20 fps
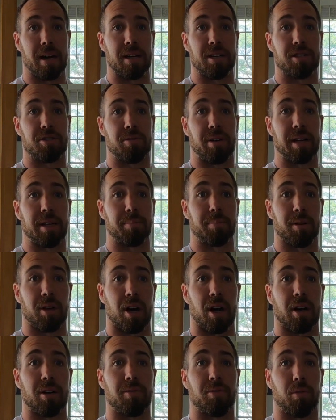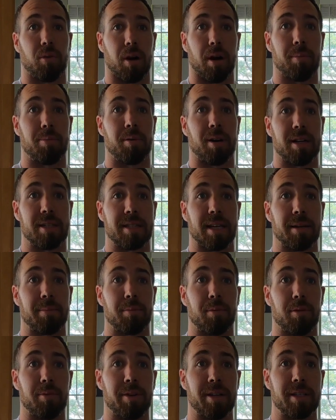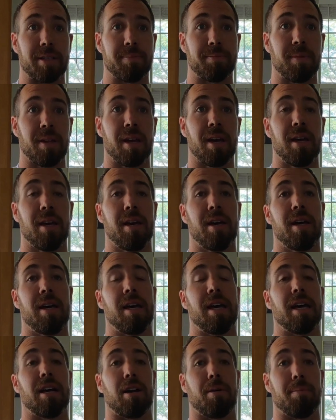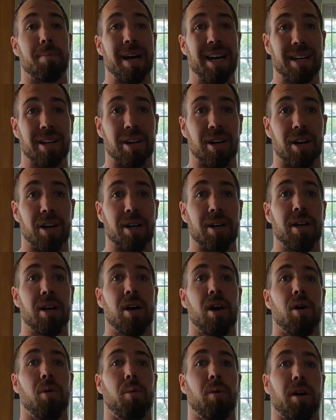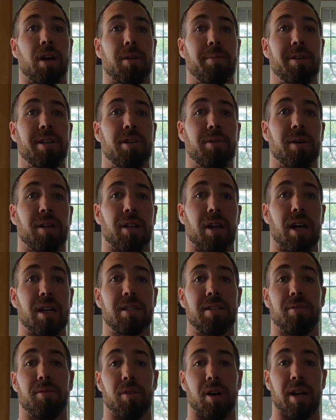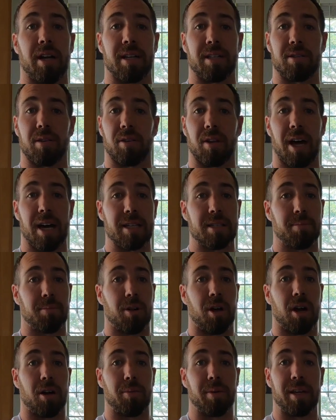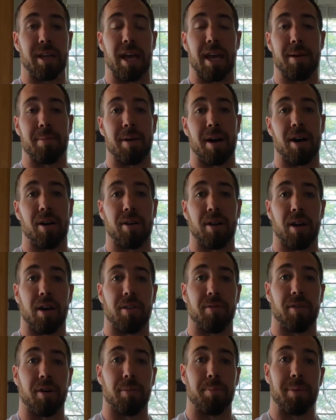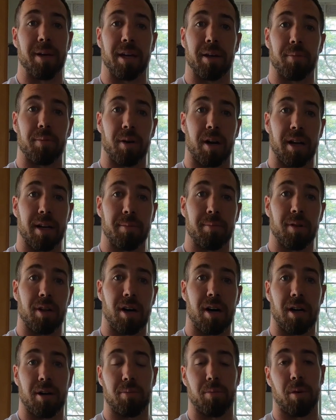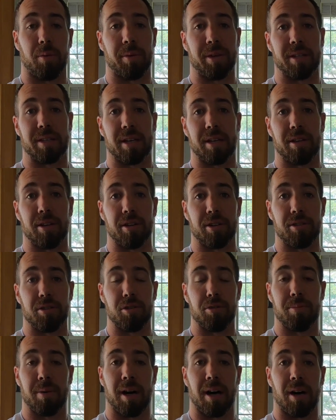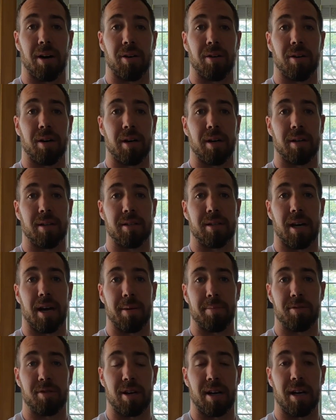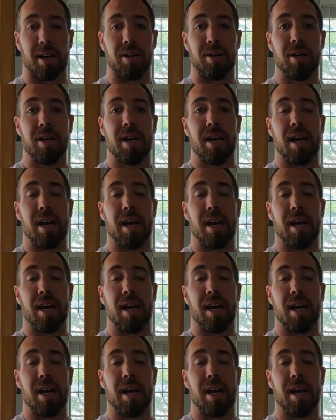strength block for our pressing movements. In our Metcon, we're going to be doing lots of running. So last block we came out of a big running block where we did your 2-mile time trial,